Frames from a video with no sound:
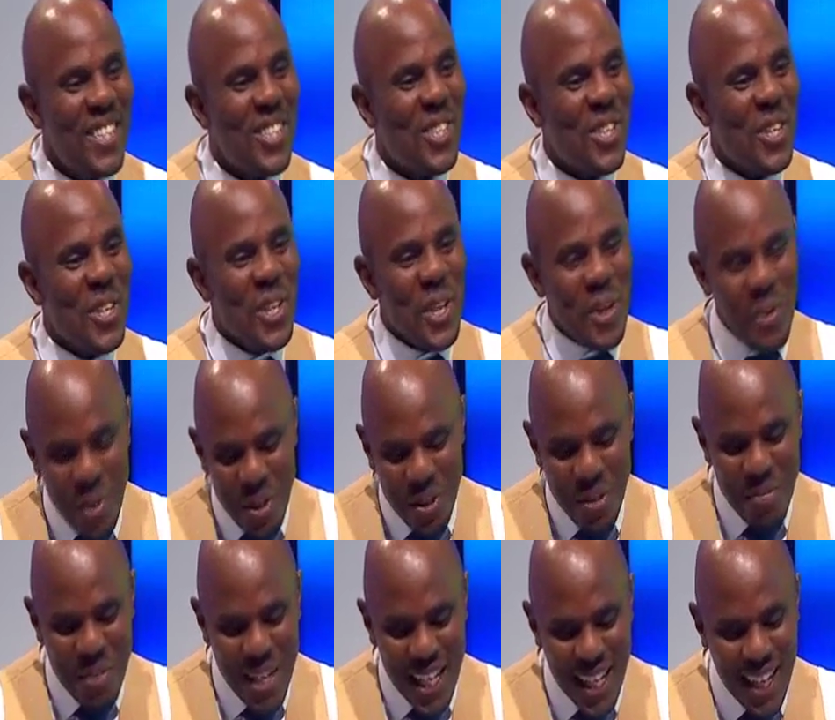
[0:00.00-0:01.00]
studio with
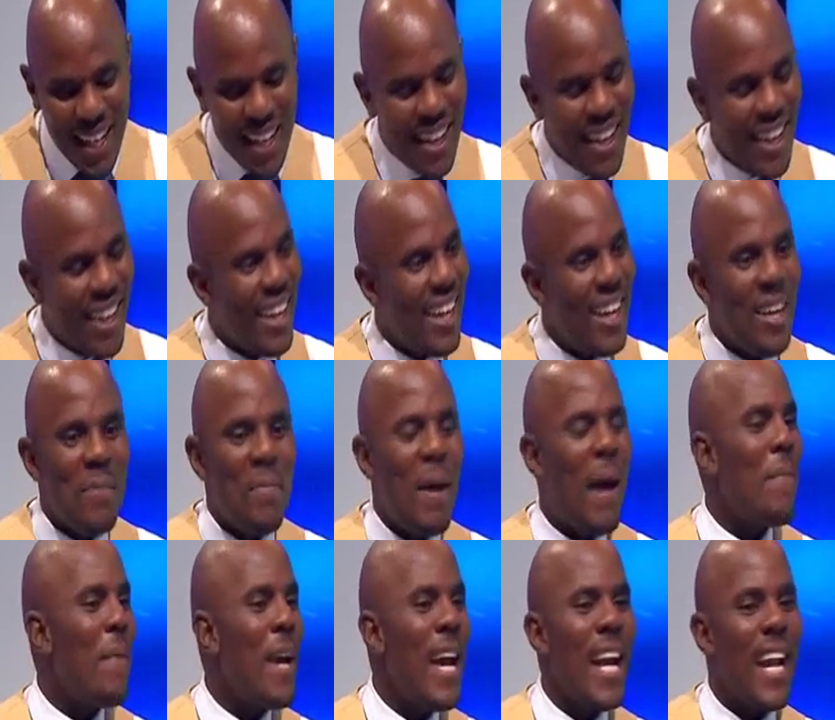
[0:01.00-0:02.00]
me. My
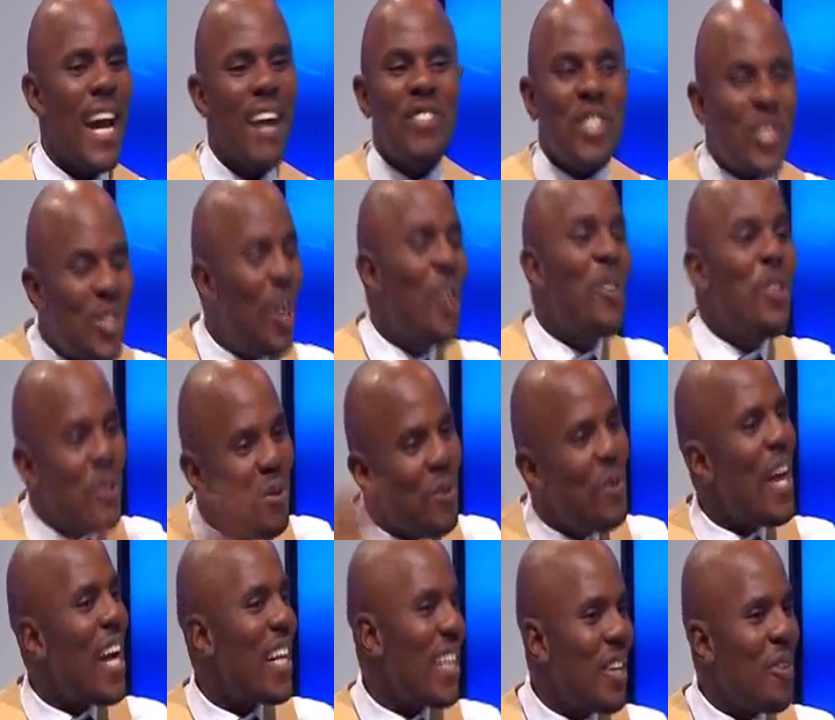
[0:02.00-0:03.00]
man, I've just gone through
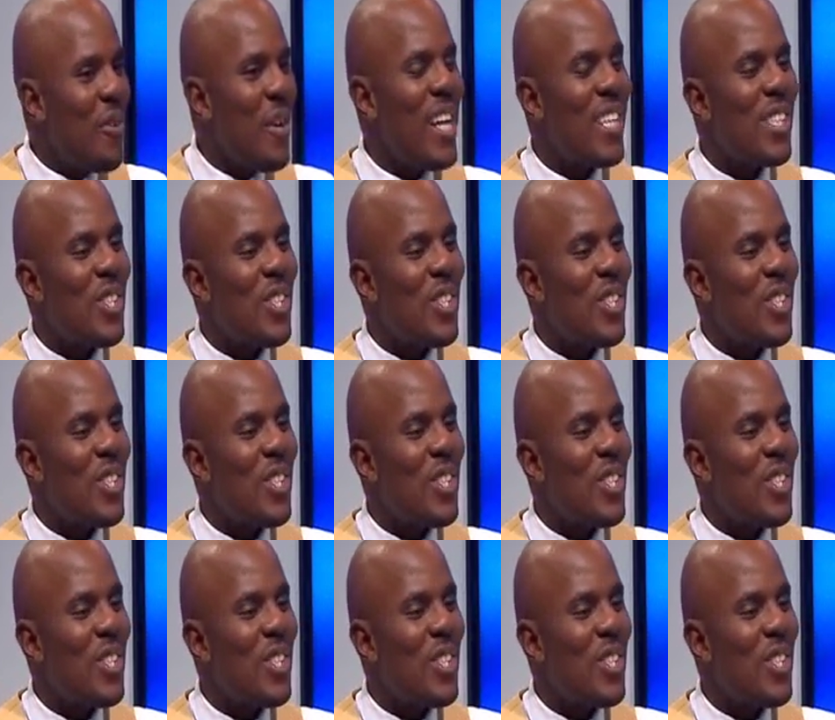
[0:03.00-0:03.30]
that career